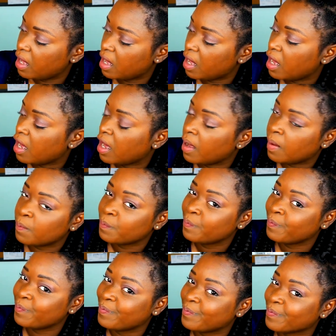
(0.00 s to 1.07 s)
I
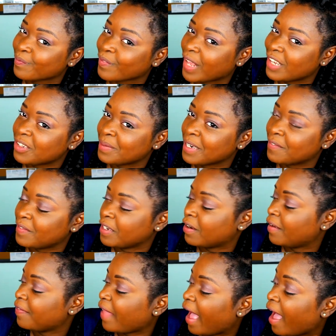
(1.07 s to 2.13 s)
should make a
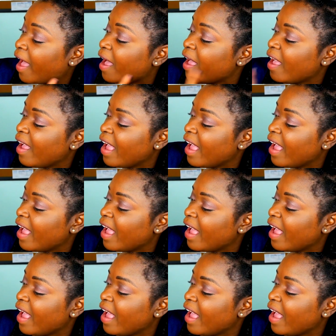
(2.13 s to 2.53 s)
video on that.